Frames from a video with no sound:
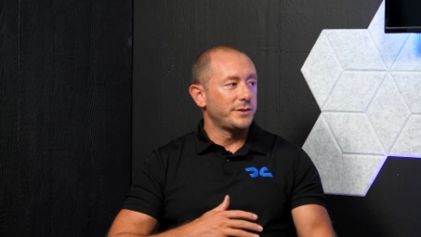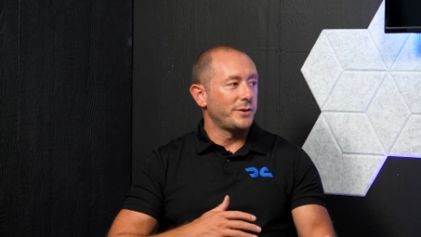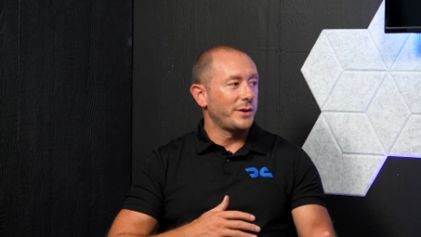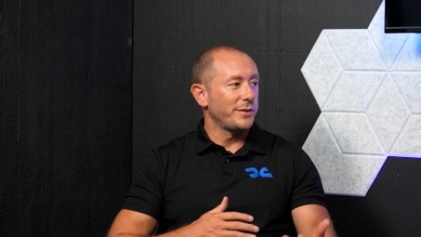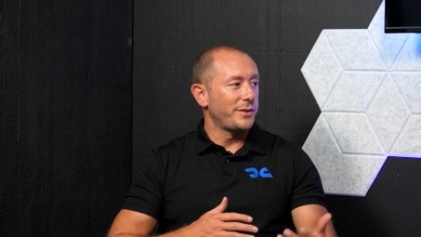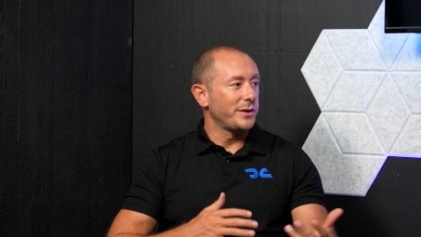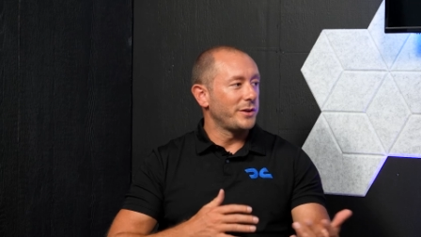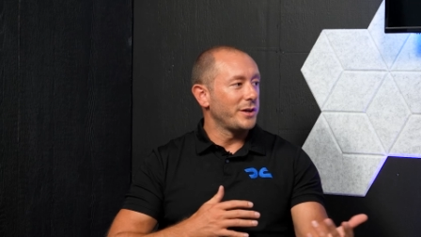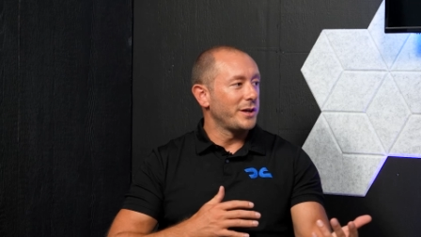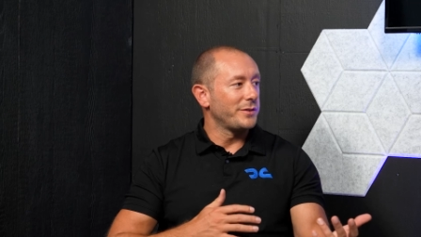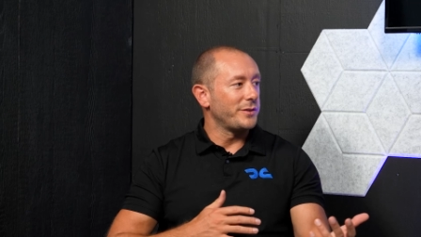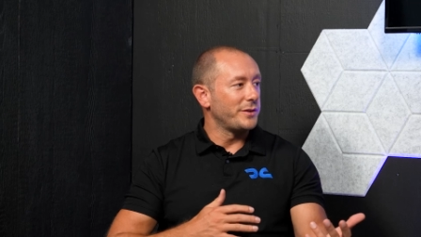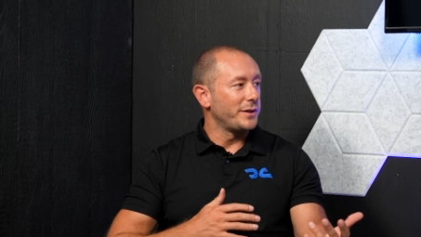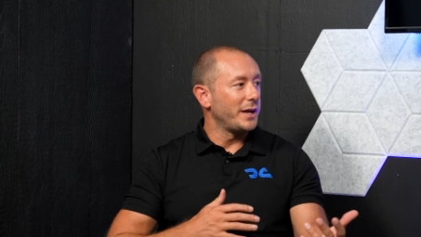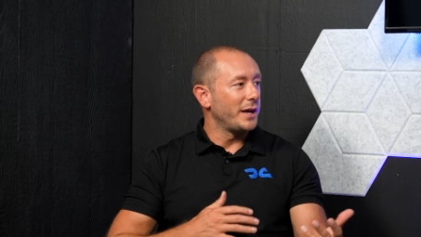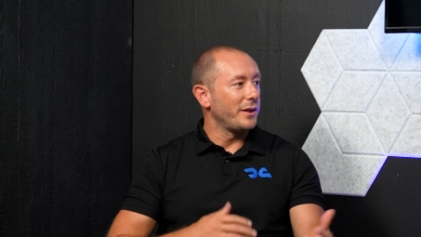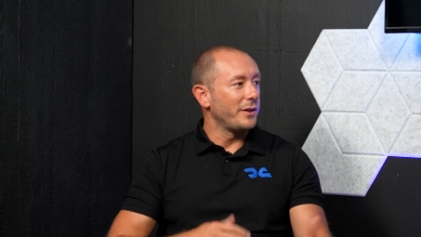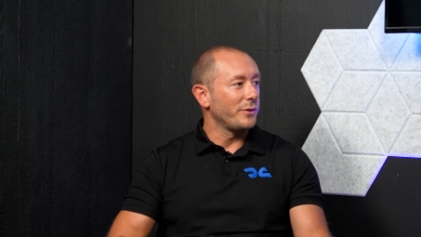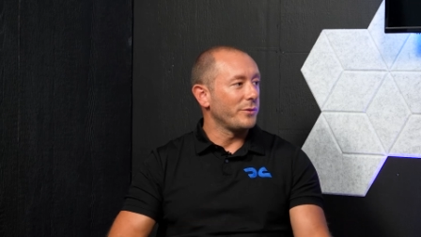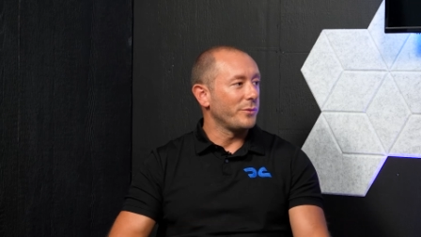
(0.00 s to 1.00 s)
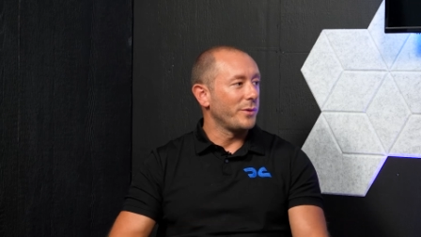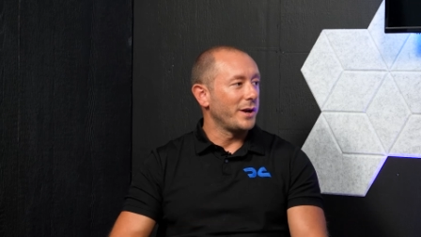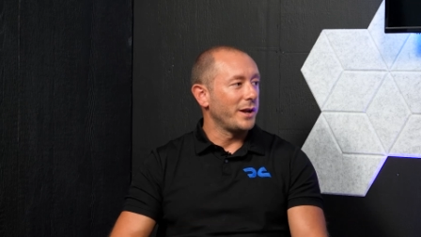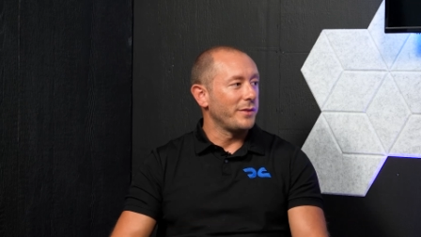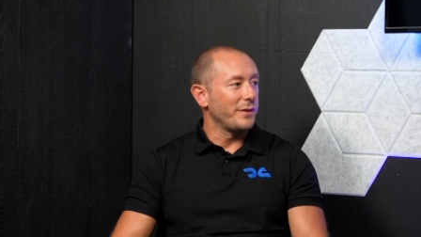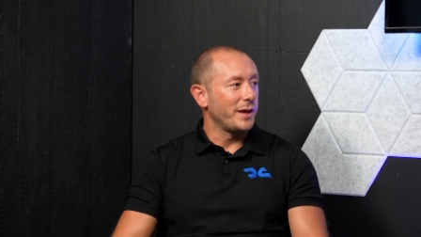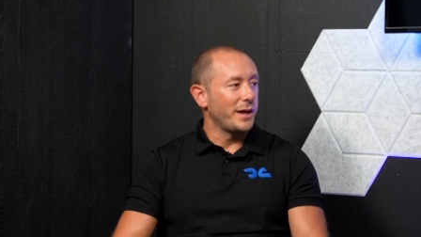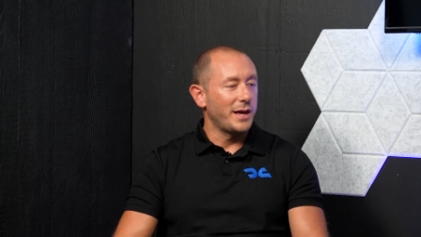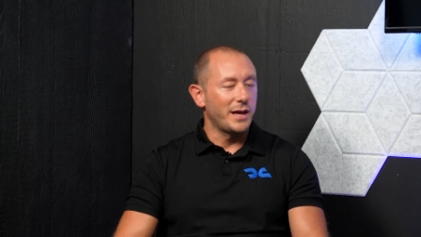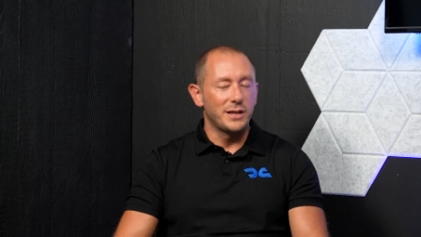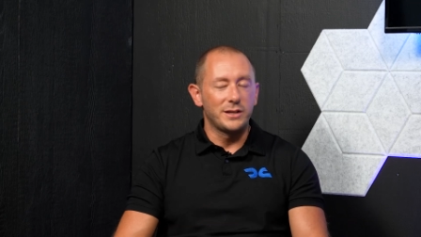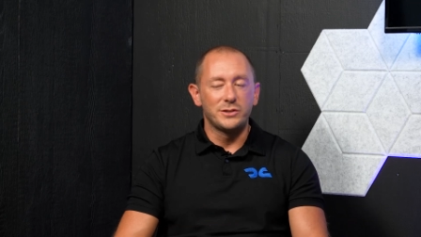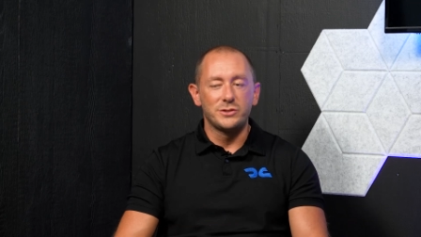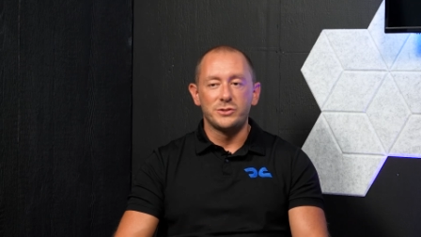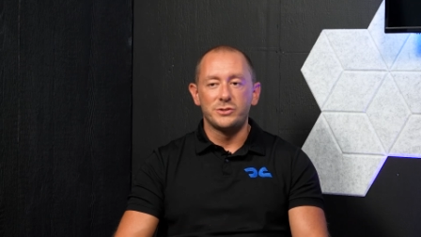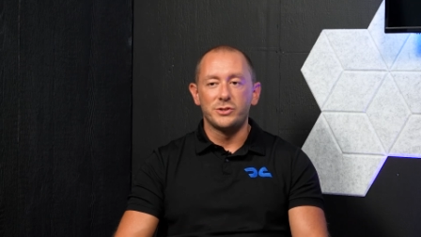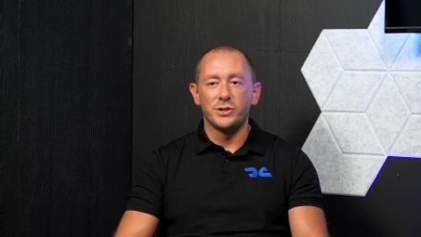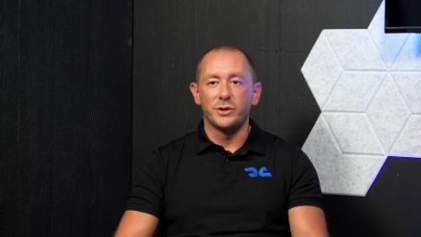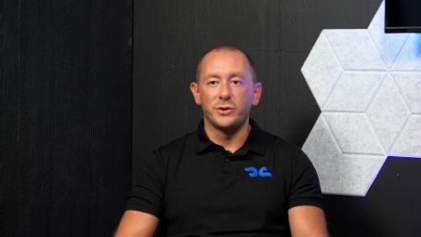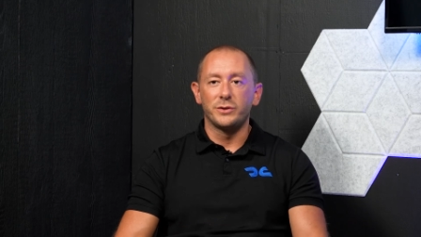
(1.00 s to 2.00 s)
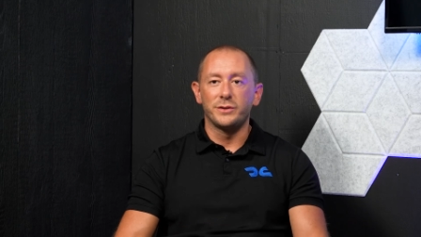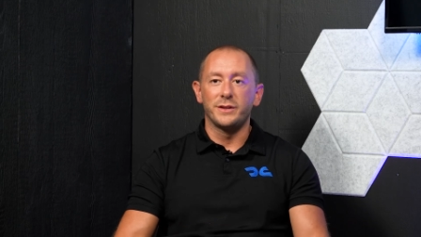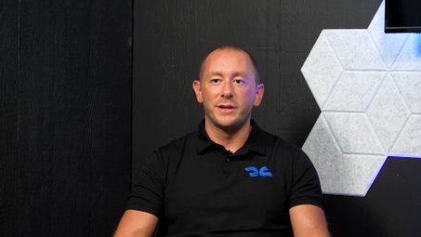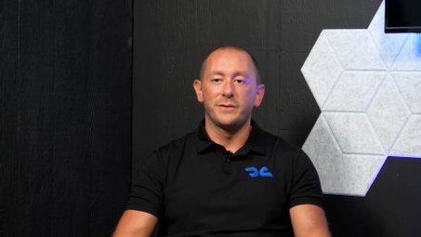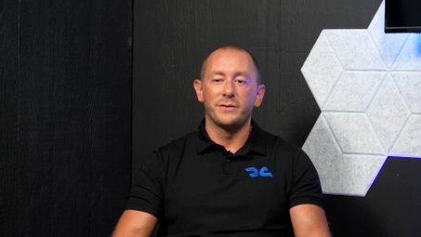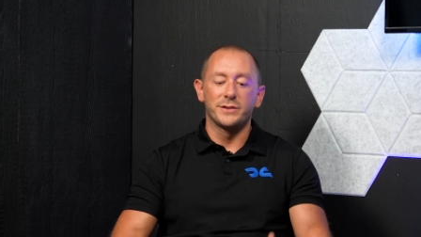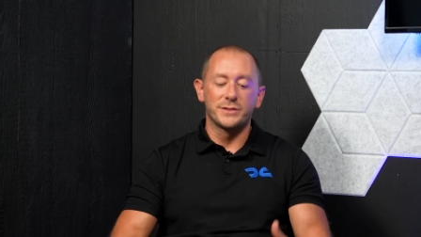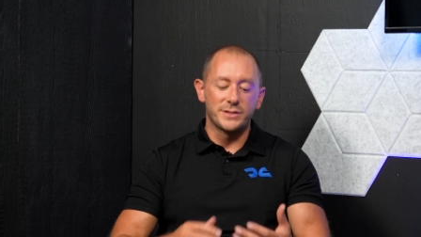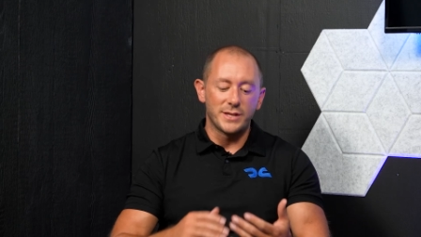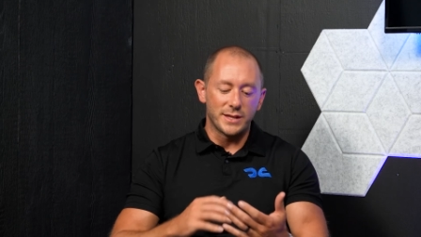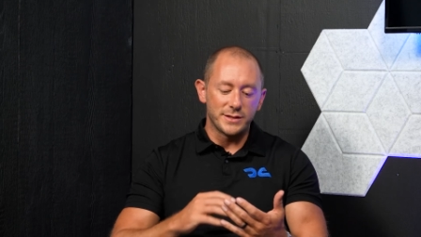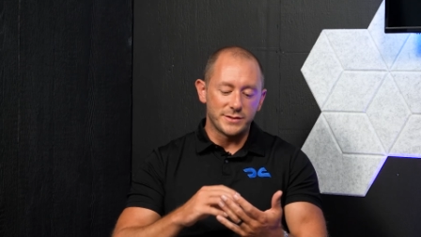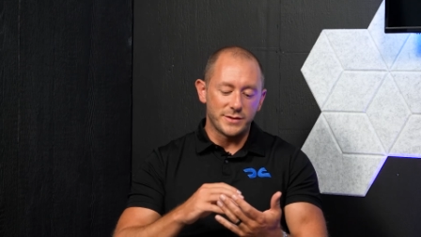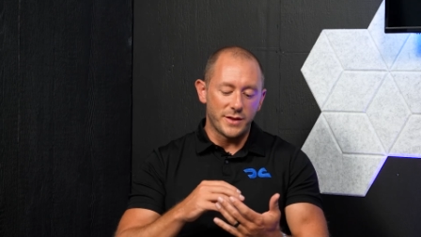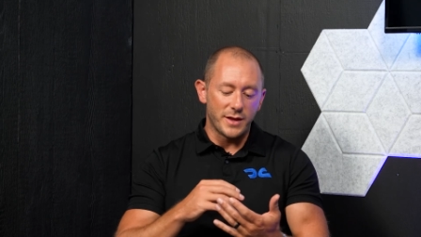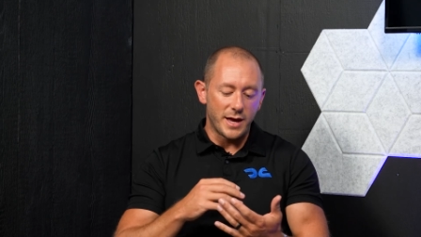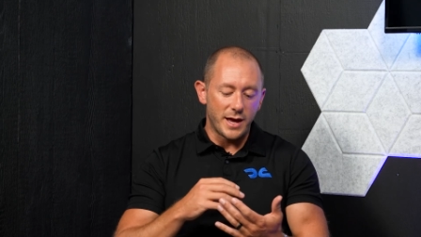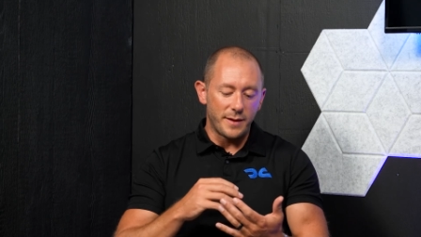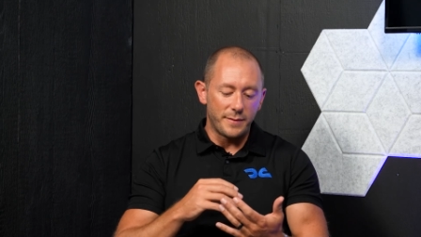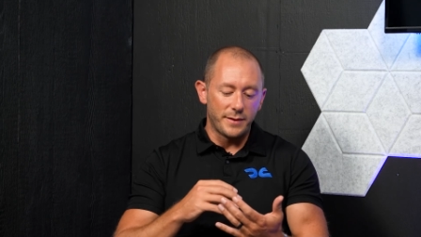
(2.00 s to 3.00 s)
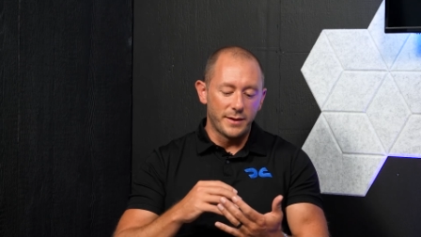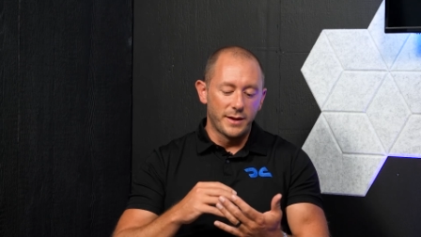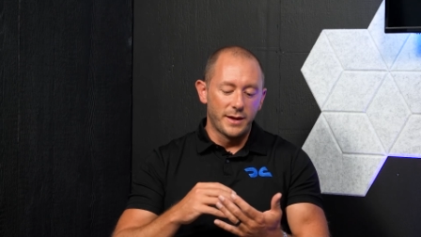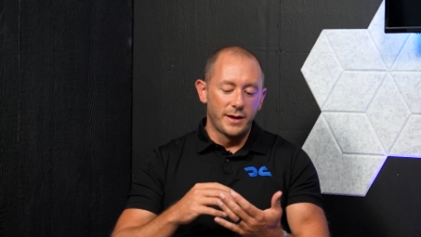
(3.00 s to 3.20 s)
I think you hit the nail right on the head, Joe, in the sense that